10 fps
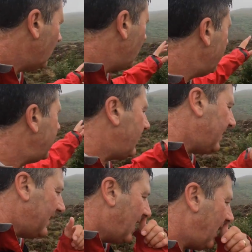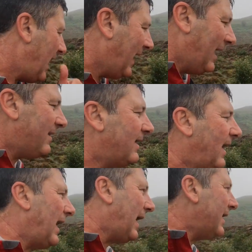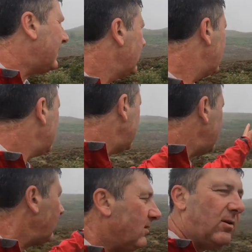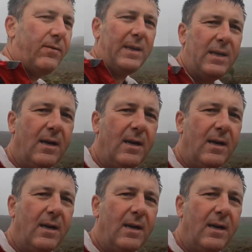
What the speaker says: we get the heather-clad hills of the